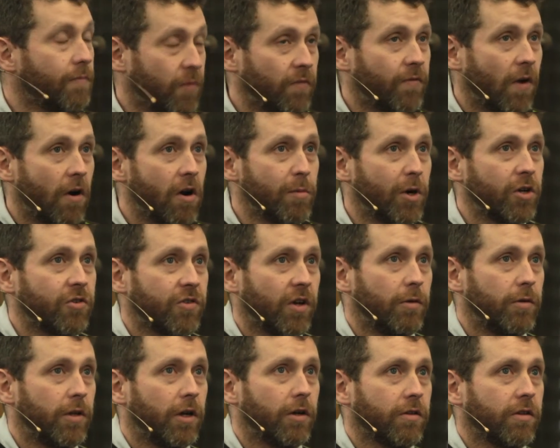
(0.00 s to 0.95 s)
Very much
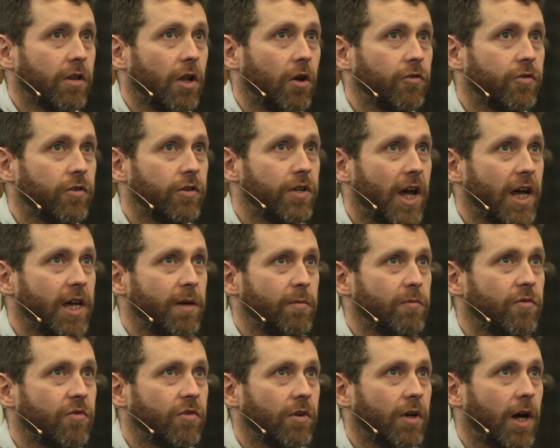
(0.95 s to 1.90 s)
so, and there's lots of
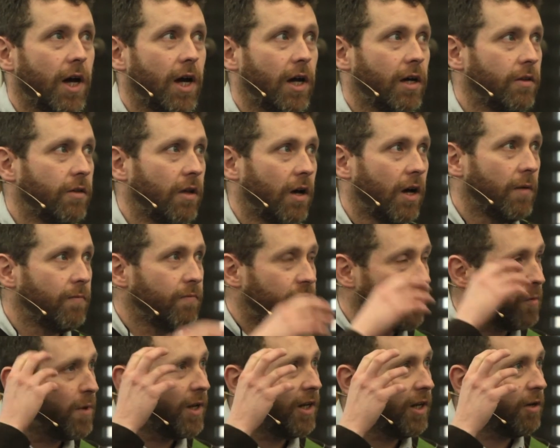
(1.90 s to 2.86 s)
names that I'm
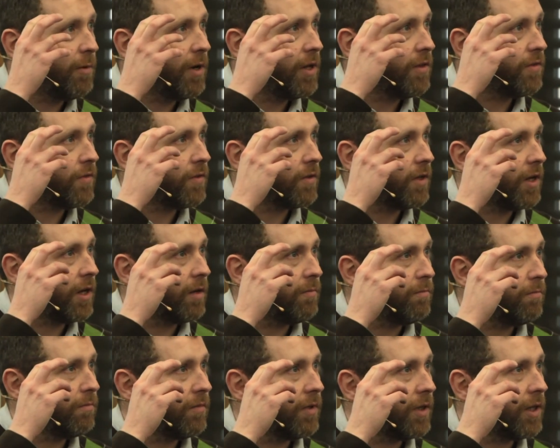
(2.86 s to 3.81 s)
familiar with
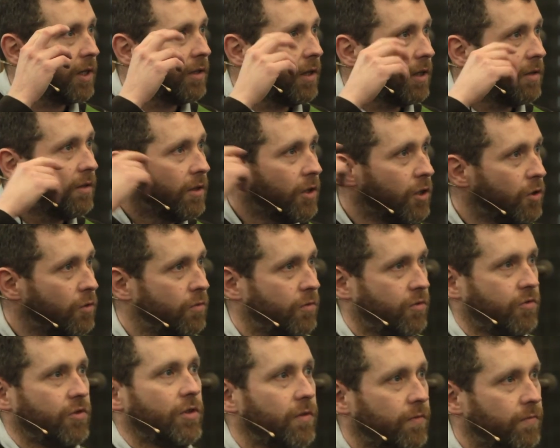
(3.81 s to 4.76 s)
and
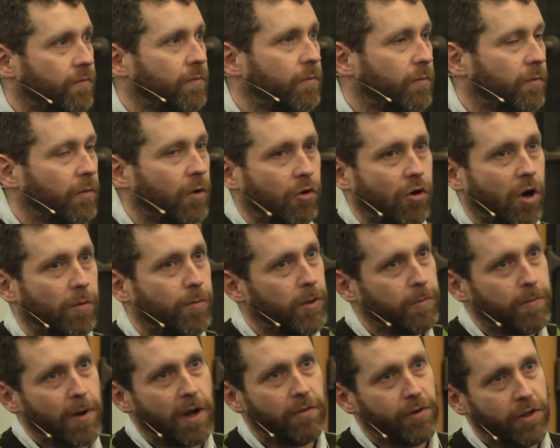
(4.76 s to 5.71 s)
who sort of crop
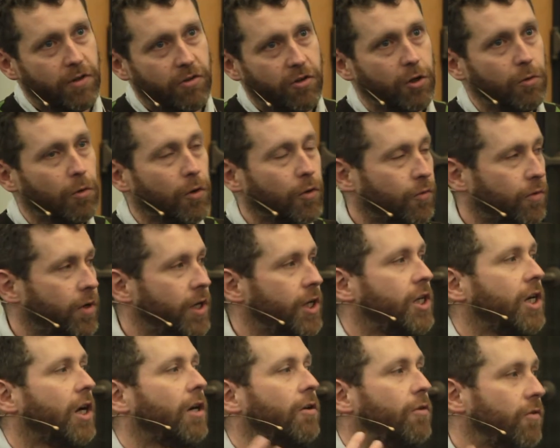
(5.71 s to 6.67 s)
up every 2 or
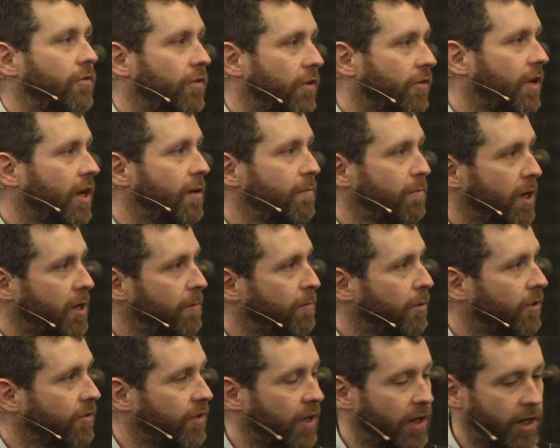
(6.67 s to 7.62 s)
3 shows. The same
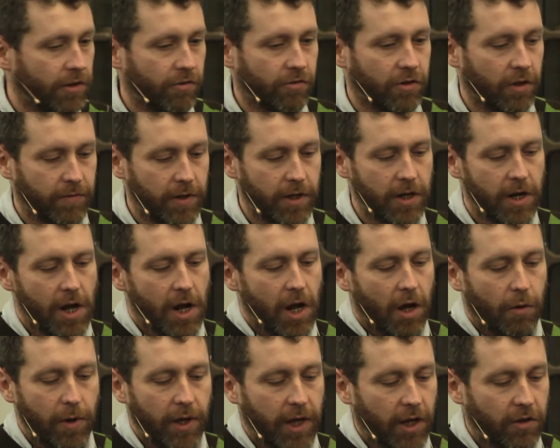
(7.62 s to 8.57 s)
people are sending stuff in.
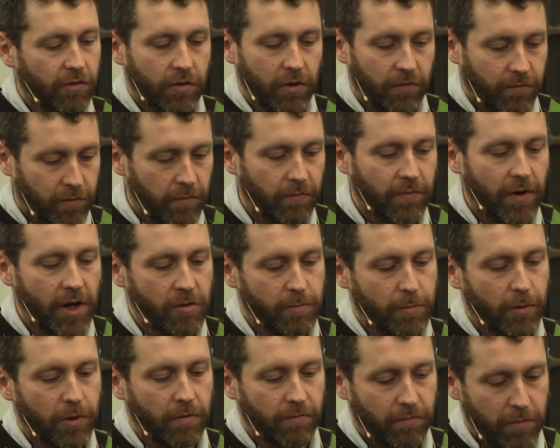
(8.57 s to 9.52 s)
We get stuff from
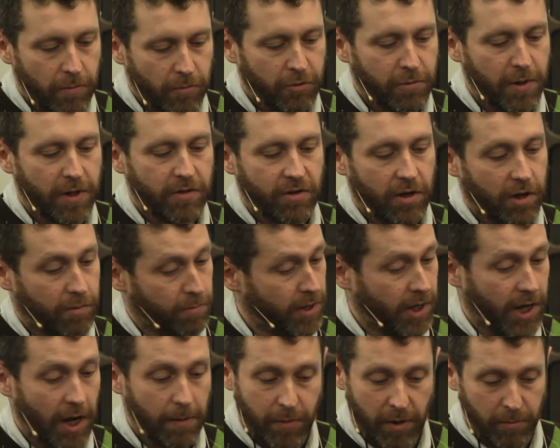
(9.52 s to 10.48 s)
Facebook and from Twitter, and
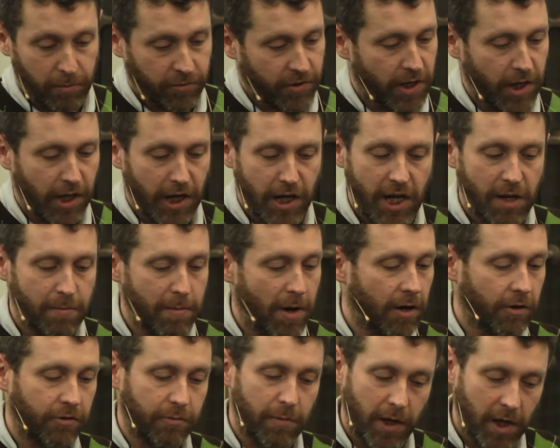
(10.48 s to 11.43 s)
we get people sending in
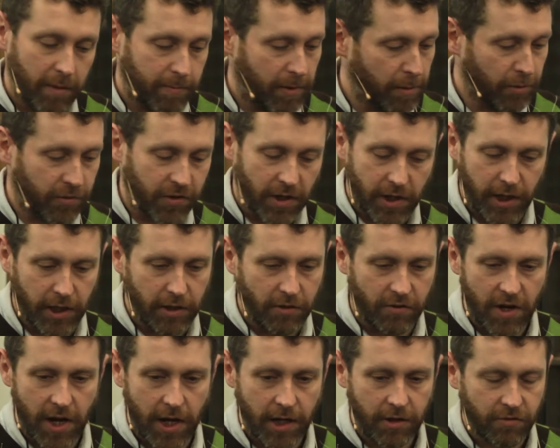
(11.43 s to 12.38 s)
emails, and we get people sending
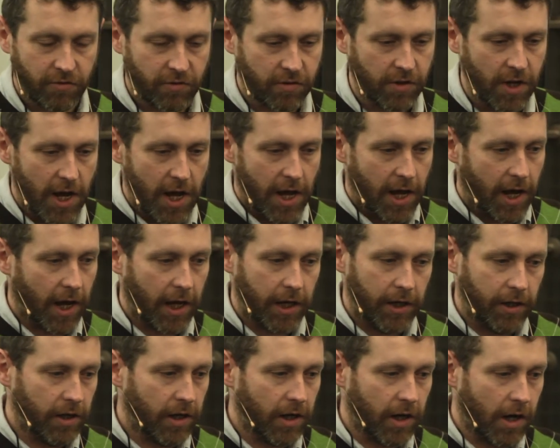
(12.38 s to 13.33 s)
in texts.
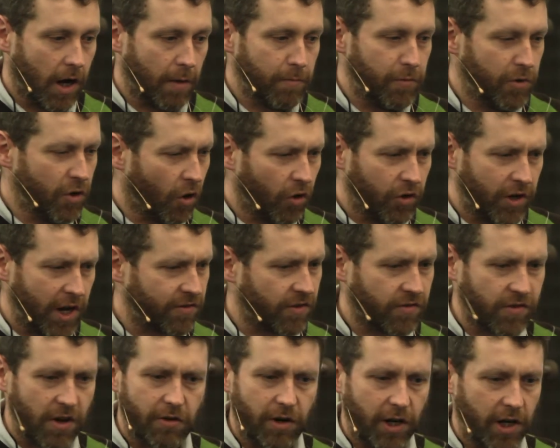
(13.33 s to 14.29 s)
And I'm not
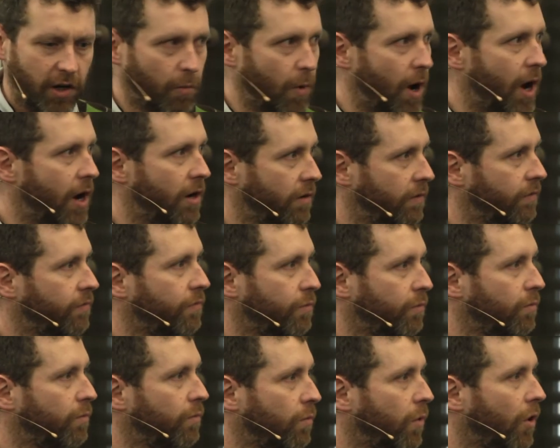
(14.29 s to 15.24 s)
necessarily aware of
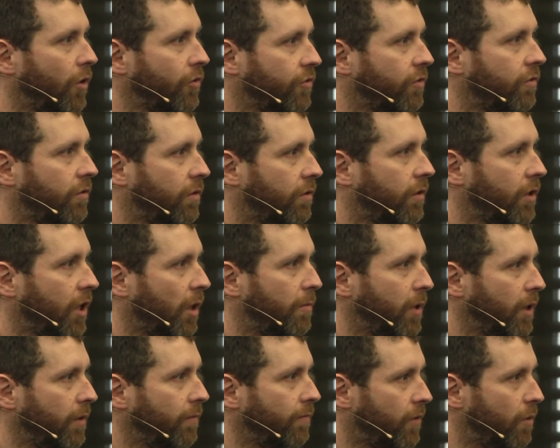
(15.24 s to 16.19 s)
what's
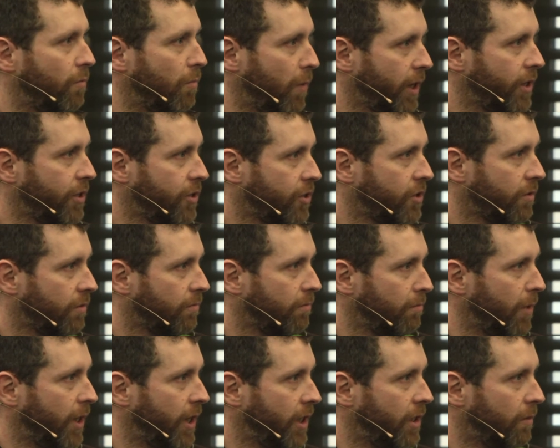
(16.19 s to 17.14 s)
coming from which
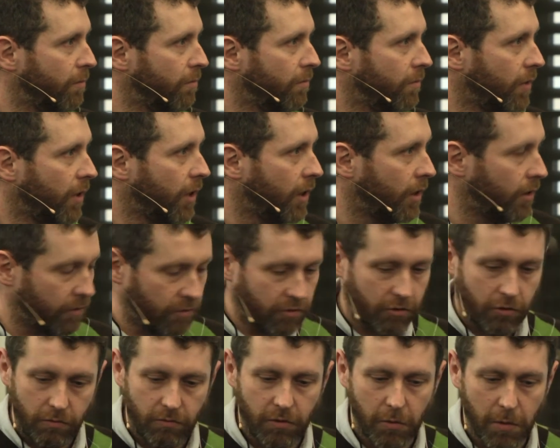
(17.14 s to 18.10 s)
medium
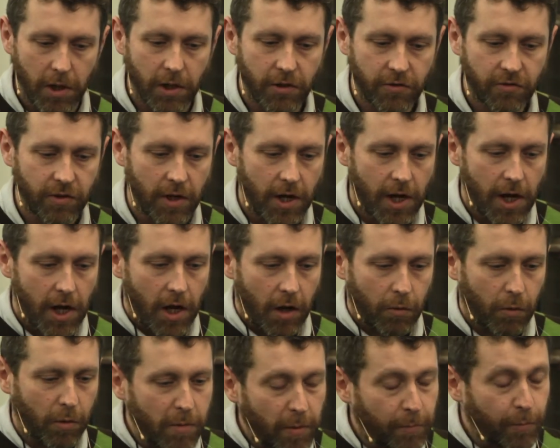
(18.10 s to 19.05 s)
to us.
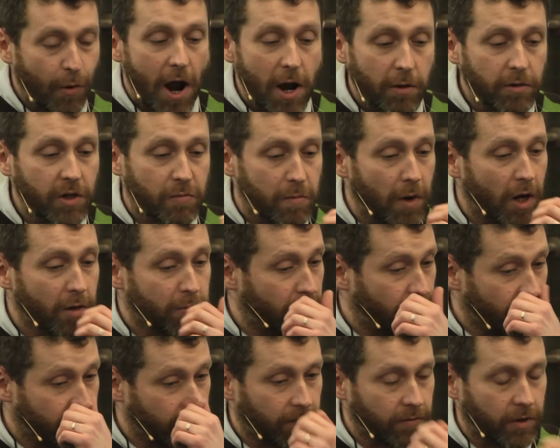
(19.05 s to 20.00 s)
One of my proudest
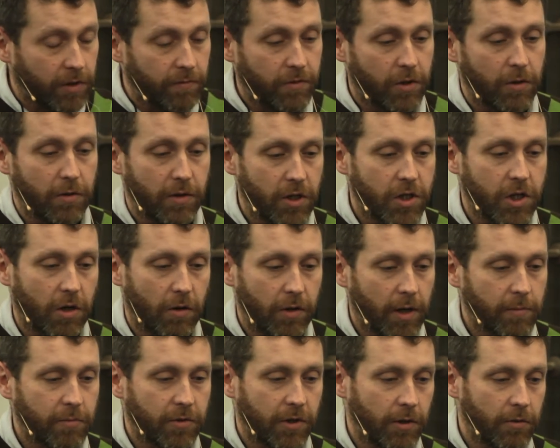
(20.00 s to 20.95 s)
moments of doing the show
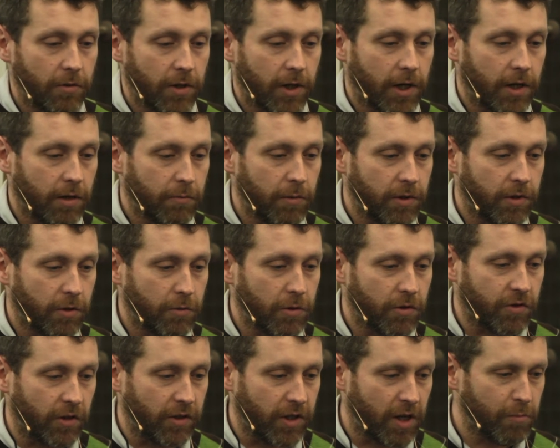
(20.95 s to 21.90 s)
on Absolute, we do
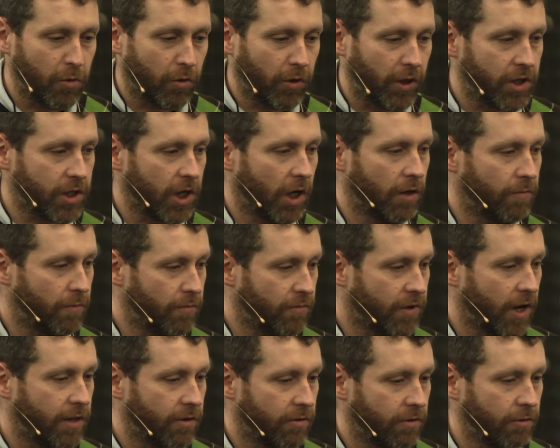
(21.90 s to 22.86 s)
a Sunday morning show from
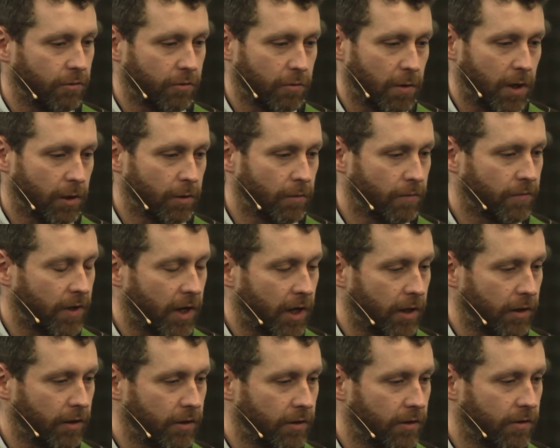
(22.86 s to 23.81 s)
10 till 12,
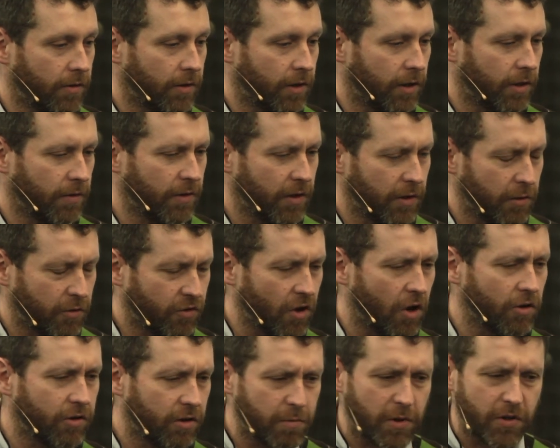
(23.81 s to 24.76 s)
and it
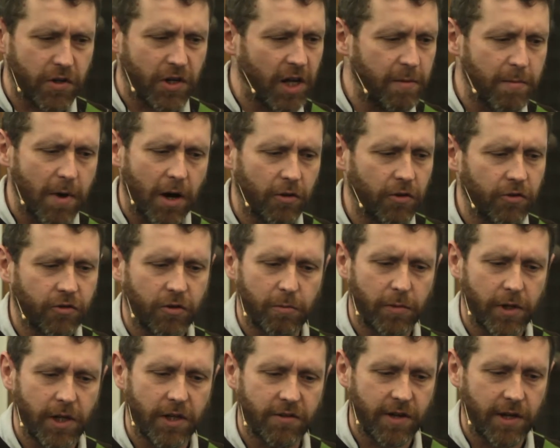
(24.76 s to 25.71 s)
started with an email that
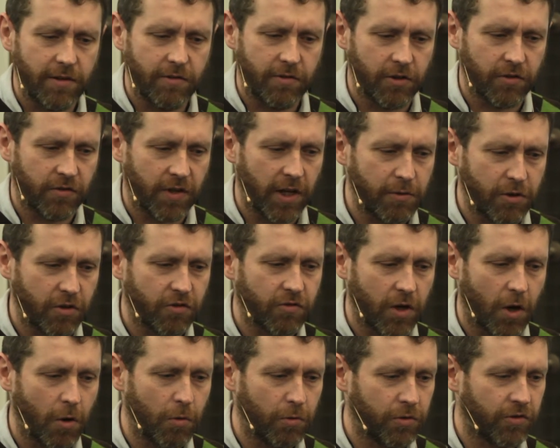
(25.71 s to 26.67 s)
somebody had sent us, and they
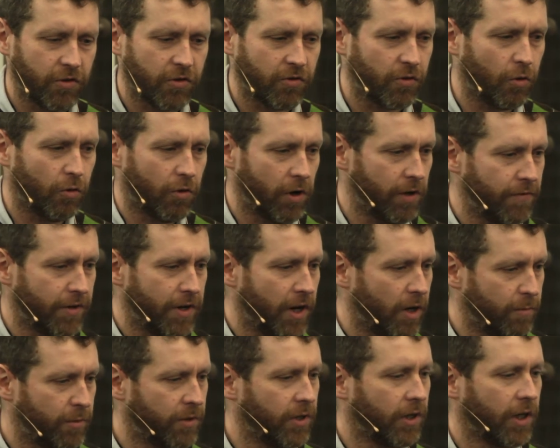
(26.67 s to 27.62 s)
just told us a story for
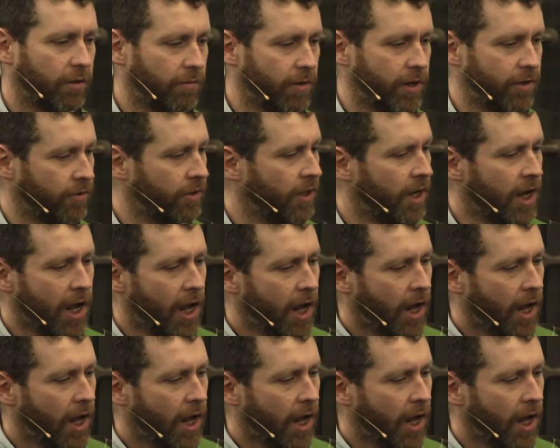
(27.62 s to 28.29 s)
no particular reason.